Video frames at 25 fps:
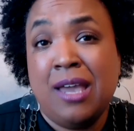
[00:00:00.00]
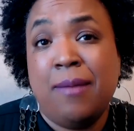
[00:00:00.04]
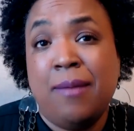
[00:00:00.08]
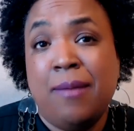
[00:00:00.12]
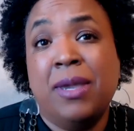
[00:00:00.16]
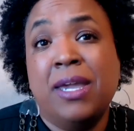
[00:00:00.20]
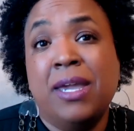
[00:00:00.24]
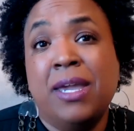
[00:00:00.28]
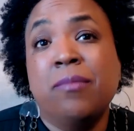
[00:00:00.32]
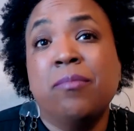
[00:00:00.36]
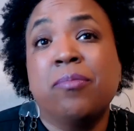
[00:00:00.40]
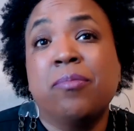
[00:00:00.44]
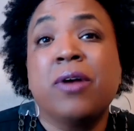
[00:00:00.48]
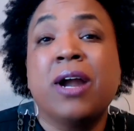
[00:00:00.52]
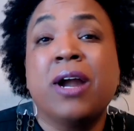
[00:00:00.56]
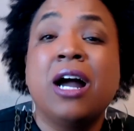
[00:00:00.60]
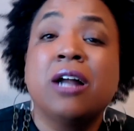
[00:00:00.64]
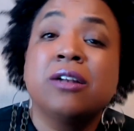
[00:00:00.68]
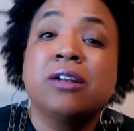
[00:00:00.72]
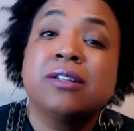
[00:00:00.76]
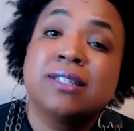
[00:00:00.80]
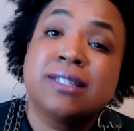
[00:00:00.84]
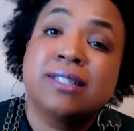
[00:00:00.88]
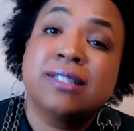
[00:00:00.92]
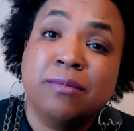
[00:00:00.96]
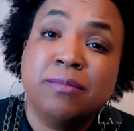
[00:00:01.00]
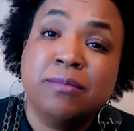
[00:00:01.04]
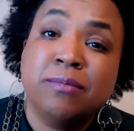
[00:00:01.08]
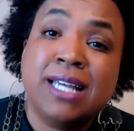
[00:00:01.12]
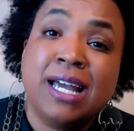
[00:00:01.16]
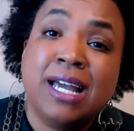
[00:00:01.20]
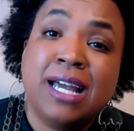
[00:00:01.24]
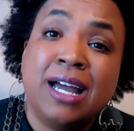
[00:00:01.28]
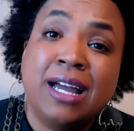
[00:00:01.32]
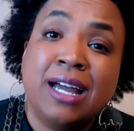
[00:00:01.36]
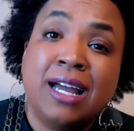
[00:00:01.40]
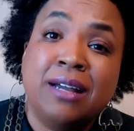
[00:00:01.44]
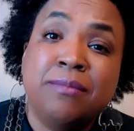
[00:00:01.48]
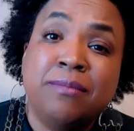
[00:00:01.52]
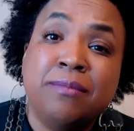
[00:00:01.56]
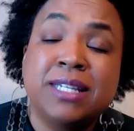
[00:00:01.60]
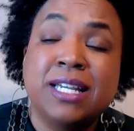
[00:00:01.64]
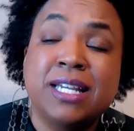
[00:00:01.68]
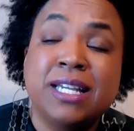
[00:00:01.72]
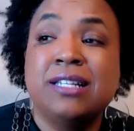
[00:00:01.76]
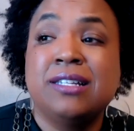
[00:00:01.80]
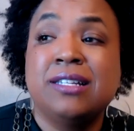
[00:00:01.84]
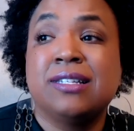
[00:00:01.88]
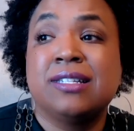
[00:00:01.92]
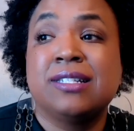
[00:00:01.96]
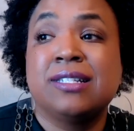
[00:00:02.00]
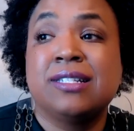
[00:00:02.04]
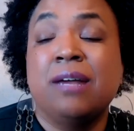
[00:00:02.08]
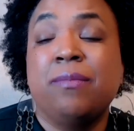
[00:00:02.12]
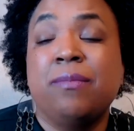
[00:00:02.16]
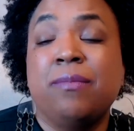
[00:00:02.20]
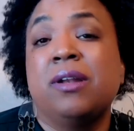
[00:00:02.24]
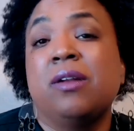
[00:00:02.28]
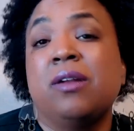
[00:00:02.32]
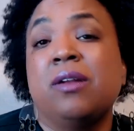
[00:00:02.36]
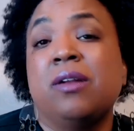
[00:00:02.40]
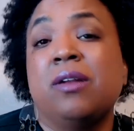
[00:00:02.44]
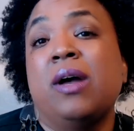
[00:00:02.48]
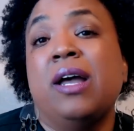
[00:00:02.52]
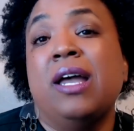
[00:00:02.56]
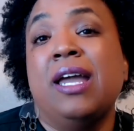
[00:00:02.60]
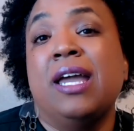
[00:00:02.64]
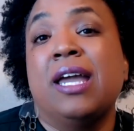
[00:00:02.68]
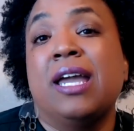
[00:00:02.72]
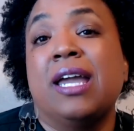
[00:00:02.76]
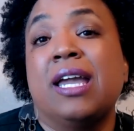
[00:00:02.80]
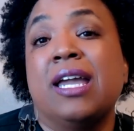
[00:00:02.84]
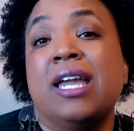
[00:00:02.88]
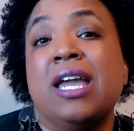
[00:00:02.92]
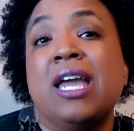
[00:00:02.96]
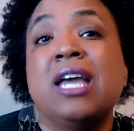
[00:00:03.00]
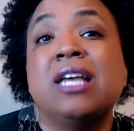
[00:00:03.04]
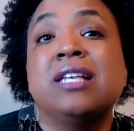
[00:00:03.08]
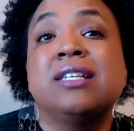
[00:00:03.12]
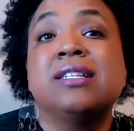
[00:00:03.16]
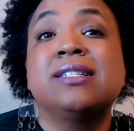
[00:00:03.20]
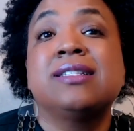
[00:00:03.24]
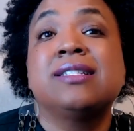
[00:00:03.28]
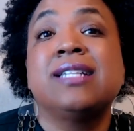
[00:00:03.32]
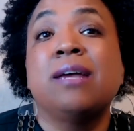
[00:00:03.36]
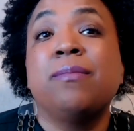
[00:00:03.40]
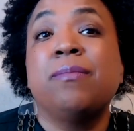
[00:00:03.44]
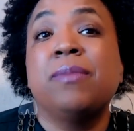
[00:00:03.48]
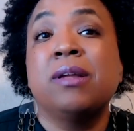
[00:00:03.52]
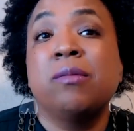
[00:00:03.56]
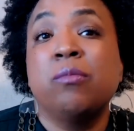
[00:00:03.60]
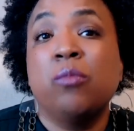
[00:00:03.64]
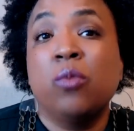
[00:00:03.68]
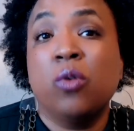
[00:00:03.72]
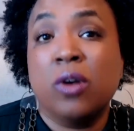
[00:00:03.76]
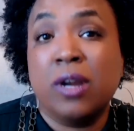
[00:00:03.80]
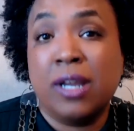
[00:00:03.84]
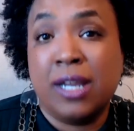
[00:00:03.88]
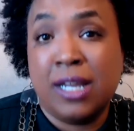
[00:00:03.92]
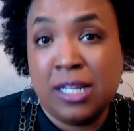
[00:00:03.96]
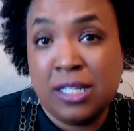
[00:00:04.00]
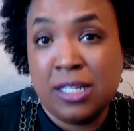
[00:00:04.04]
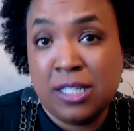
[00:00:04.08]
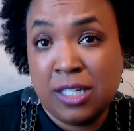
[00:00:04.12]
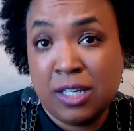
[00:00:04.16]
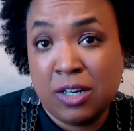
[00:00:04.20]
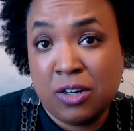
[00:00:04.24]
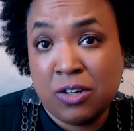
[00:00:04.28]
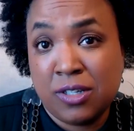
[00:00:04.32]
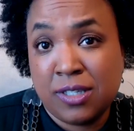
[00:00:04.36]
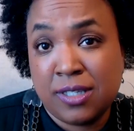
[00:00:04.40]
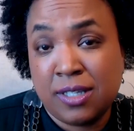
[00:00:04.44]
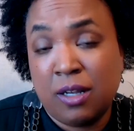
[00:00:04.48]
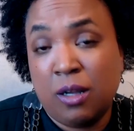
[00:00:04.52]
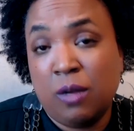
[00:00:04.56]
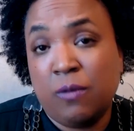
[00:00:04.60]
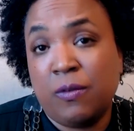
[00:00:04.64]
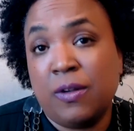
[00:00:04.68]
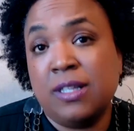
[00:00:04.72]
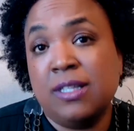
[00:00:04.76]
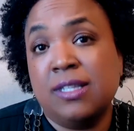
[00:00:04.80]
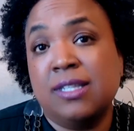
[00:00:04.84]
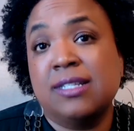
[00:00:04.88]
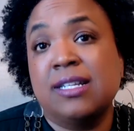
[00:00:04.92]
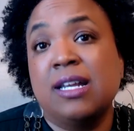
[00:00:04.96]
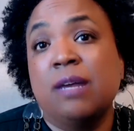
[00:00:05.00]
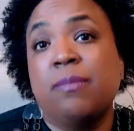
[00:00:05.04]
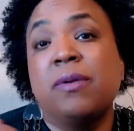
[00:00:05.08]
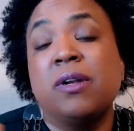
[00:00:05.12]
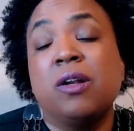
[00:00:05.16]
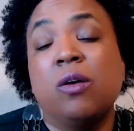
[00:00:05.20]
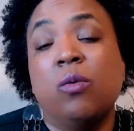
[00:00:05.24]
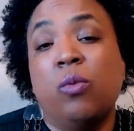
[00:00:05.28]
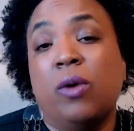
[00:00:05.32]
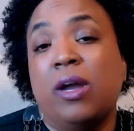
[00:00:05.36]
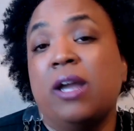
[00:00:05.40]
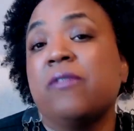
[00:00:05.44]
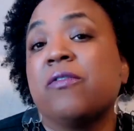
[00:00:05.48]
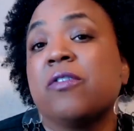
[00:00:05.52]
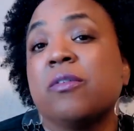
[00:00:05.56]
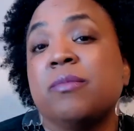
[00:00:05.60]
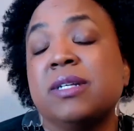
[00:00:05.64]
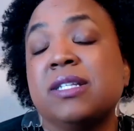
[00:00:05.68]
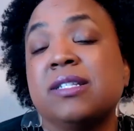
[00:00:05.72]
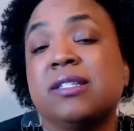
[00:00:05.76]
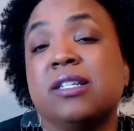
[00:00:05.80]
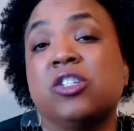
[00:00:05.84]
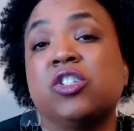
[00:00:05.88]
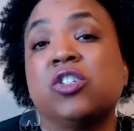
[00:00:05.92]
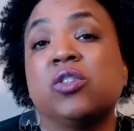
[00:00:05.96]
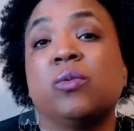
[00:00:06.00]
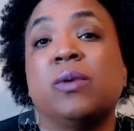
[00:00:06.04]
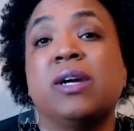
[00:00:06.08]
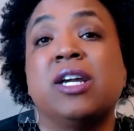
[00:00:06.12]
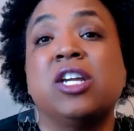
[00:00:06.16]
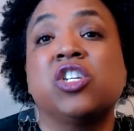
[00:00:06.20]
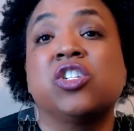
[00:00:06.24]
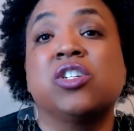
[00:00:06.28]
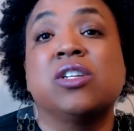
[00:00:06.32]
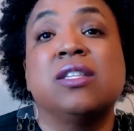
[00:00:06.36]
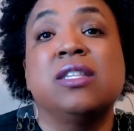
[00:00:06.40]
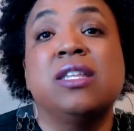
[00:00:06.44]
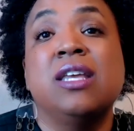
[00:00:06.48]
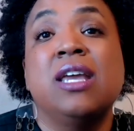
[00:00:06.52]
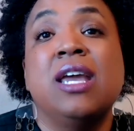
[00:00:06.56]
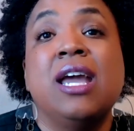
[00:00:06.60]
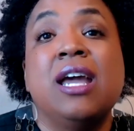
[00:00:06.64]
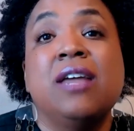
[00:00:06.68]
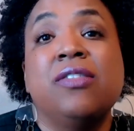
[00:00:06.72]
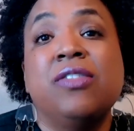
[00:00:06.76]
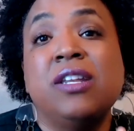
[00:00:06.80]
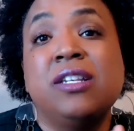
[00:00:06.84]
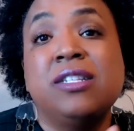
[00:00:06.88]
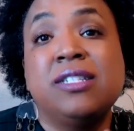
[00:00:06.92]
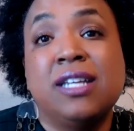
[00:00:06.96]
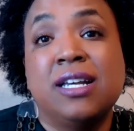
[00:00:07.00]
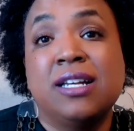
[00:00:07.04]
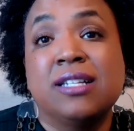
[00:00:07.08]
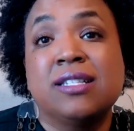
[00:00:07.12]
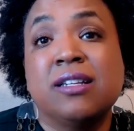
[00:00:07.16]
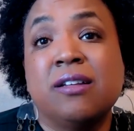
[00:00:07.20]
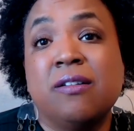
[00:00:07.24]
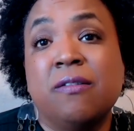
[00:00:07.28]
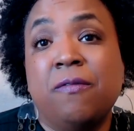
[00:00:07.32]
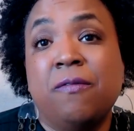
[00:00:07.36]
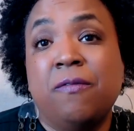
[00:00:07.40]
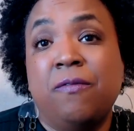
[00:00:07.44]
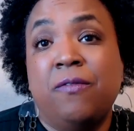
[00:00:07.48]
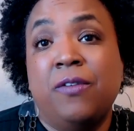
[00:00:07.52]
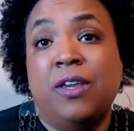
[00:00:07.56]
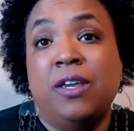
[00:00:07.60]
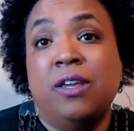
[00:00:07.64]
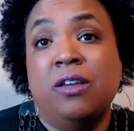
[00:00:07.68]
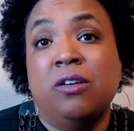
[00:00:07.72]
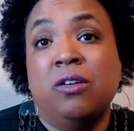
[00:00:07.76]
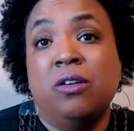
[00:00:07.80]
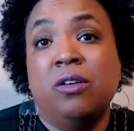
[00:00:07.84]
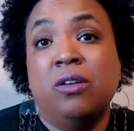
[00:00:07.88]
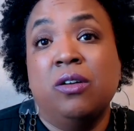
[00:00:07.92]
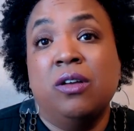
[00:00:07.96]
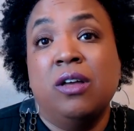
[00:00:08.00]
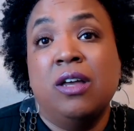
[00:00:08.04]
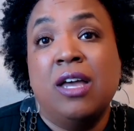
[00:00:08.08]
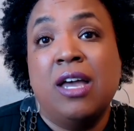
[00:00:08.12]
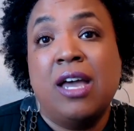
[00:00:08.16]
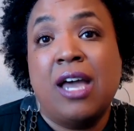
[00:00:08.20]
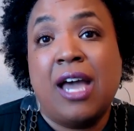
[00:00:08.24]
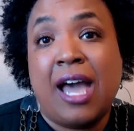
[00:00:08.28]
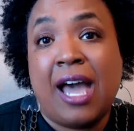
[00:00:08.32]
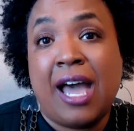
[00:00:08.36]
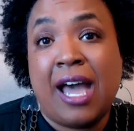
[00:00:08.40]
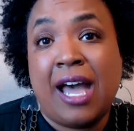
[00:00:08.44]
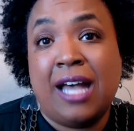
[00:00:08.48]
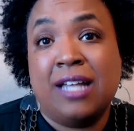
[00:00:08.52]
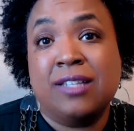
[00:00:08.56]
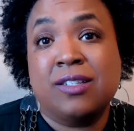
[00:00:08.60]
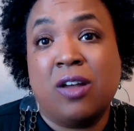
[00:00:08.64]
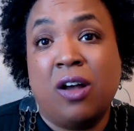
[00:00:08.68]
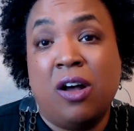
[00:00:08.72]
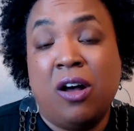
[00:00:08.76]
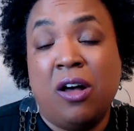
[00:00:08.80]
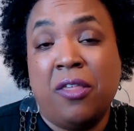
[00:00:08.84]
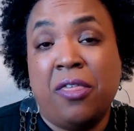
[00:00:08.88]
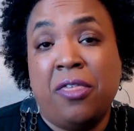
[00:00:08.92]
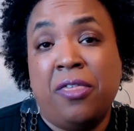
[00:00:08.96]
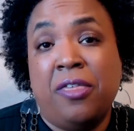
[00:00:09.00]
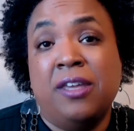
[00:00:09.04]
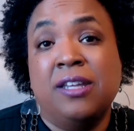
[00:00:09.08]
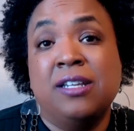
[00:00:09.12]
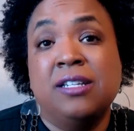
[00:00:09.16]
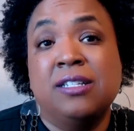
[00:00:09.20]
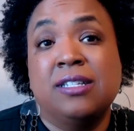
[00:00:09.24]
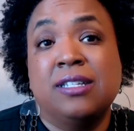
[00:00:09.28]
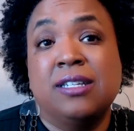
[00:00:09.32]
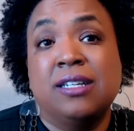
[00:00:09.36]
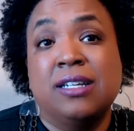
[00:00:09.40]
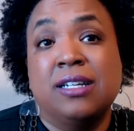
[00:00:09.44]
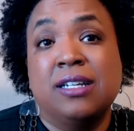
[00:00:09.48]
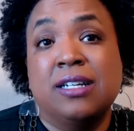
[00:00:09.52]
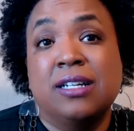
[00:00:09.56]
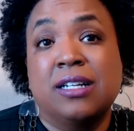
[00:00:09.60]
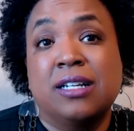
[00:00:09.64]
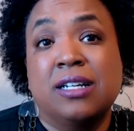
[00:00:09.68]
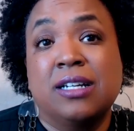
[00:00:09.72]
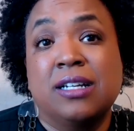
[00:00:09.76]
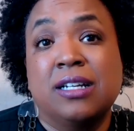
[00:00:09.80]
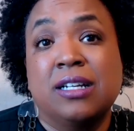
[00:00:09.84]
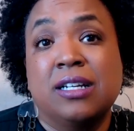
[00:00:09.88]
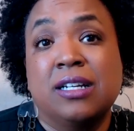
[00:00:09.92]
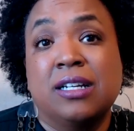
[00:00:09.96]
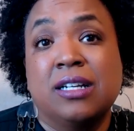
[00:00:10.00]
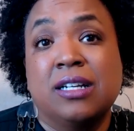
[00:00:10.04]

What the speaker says: Being proud sometimes is stepping away, stepping more into yourself, and stepping away from a situation that doesn't feel as authentic.